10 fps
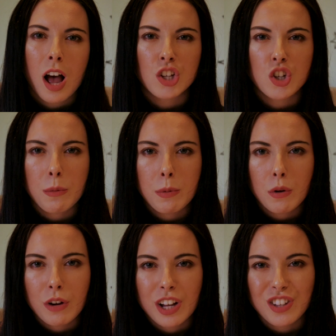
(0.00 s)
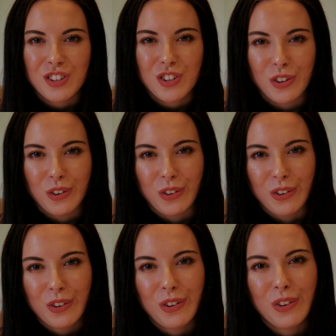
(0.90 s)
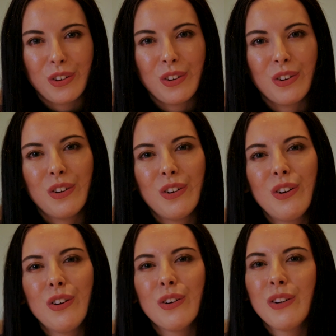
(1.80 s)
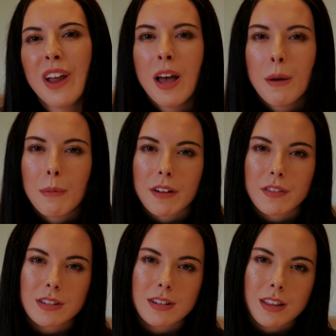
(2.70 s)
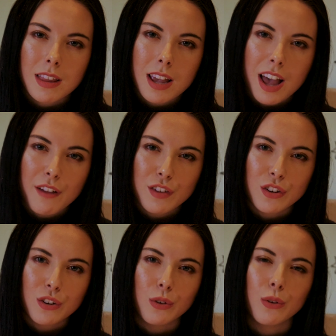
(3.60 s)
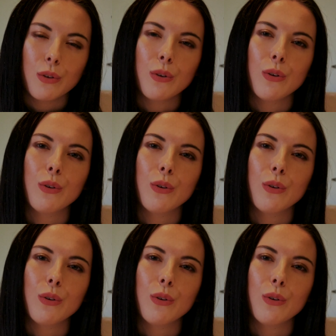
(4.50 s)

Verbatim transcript: a jumper in June, breakfast in the afternoon.